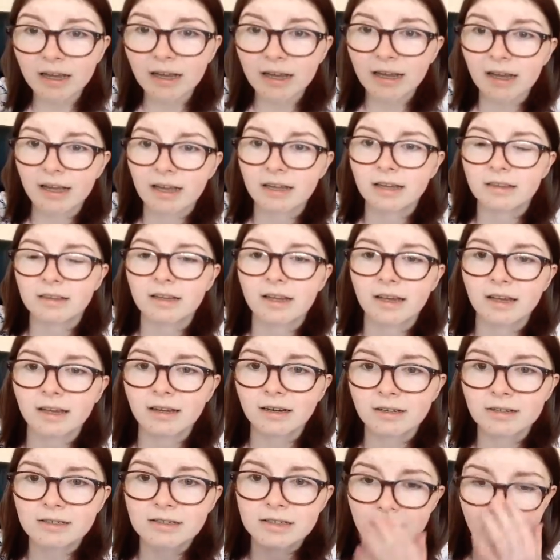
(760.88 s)
In the
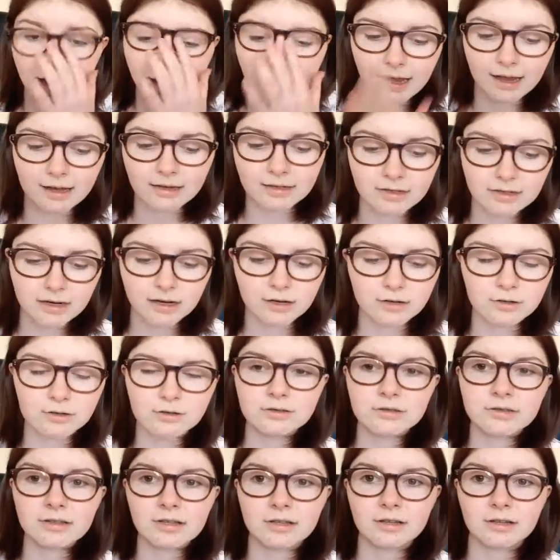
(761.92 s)
heckety heck did I not
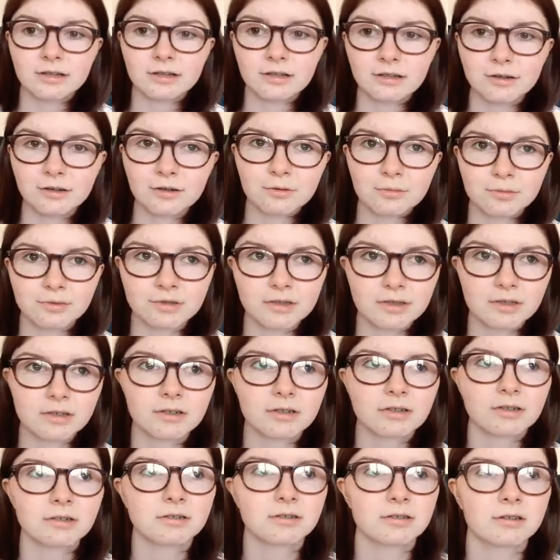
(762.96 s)
see that Leo was
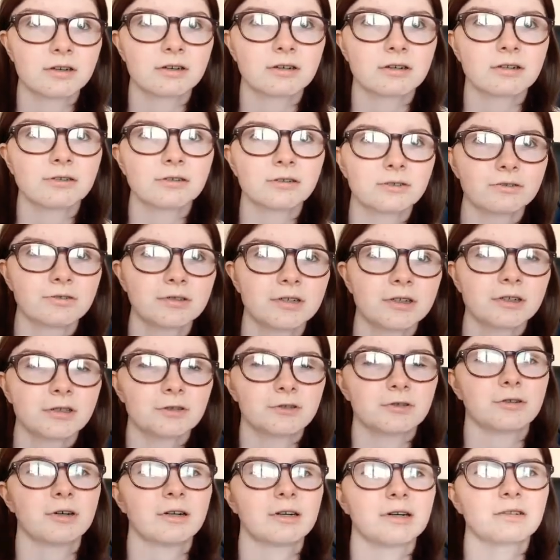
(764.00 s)
gonna start controlling and
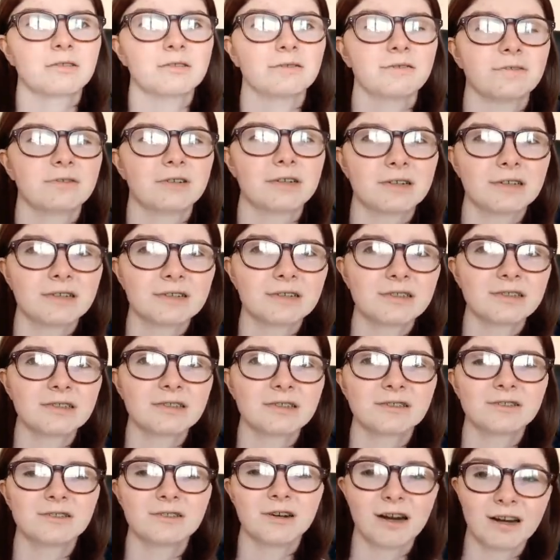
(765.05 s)
trying to fix
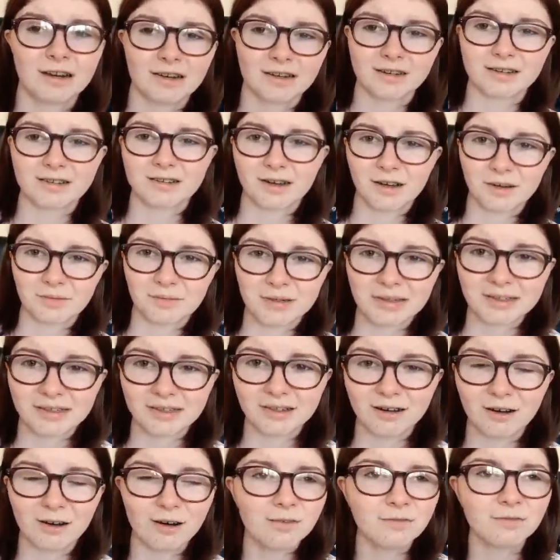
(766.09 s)
the dragon coming?
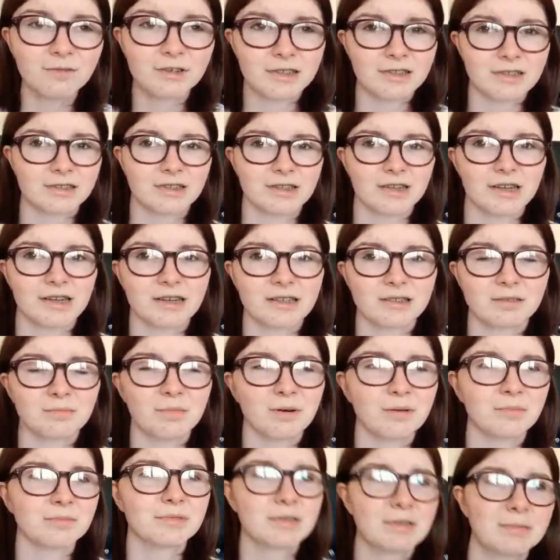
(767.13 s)
Obviously, his
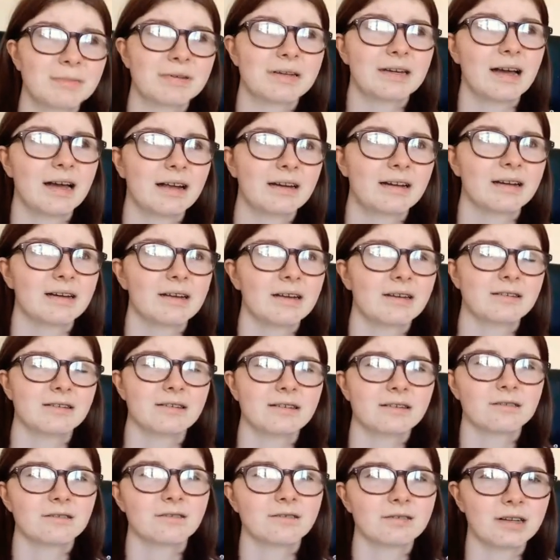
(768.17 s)
mom was a mechanic, he did
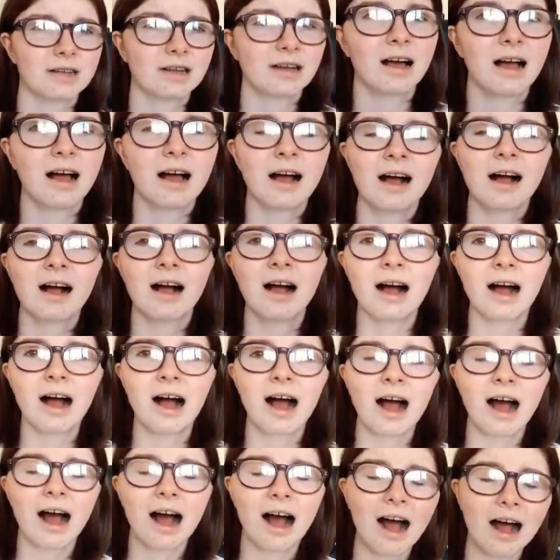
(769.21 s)
all that.
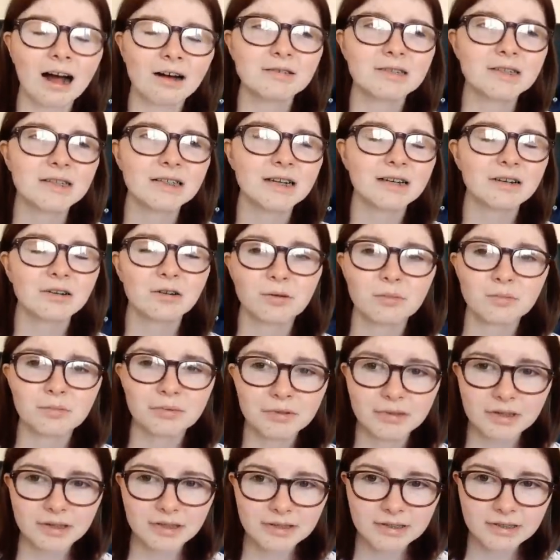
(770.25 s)
How did I not put
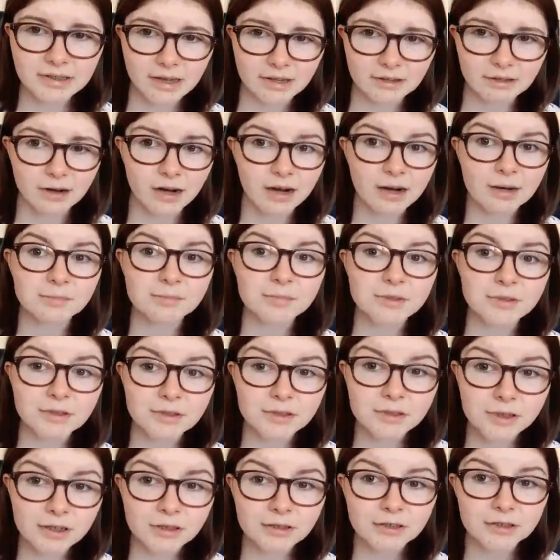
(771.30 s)
that together? I'm
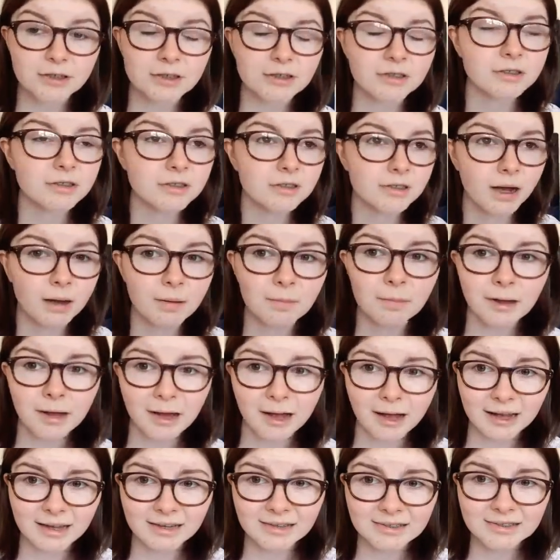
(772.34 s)
such a dumb
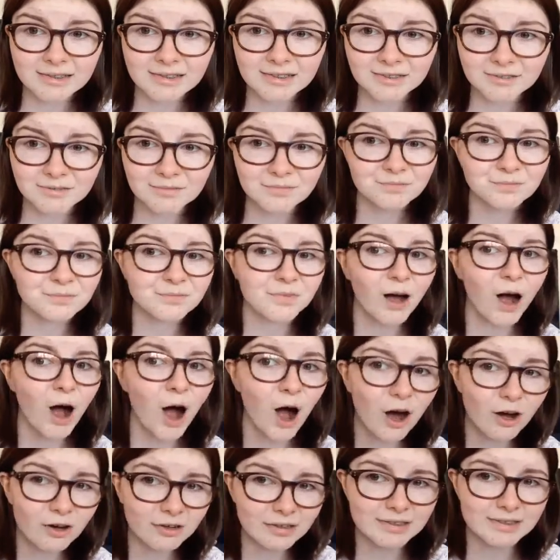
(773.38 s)
ass,
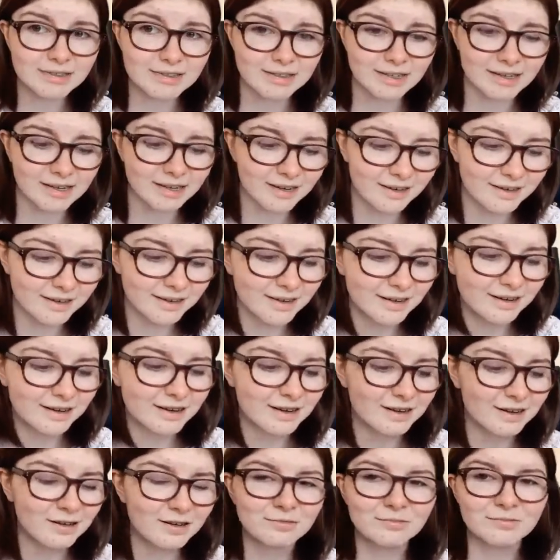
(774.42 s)
honestly.
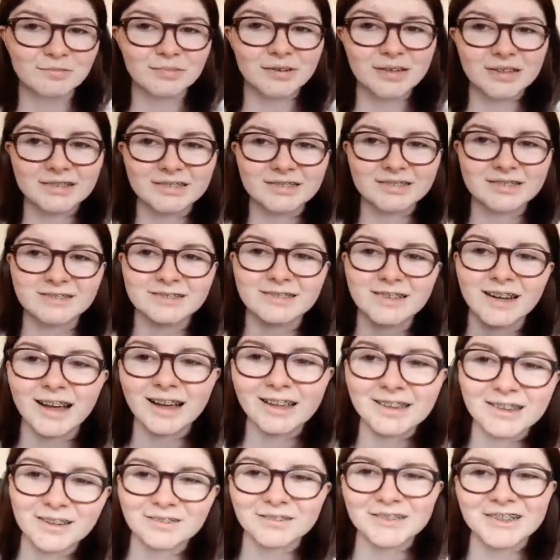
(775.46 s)
But I
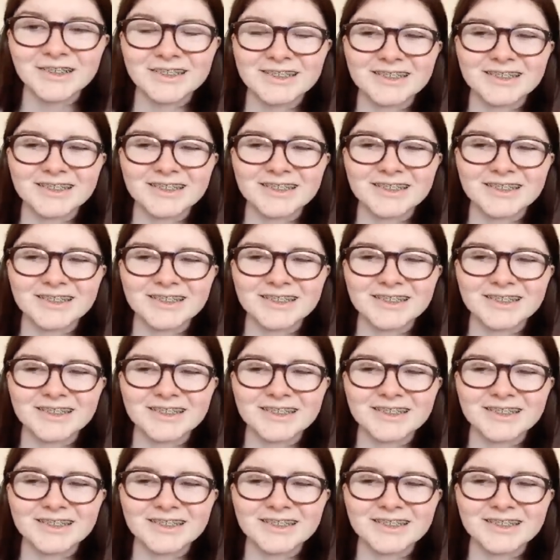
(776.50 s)
love it.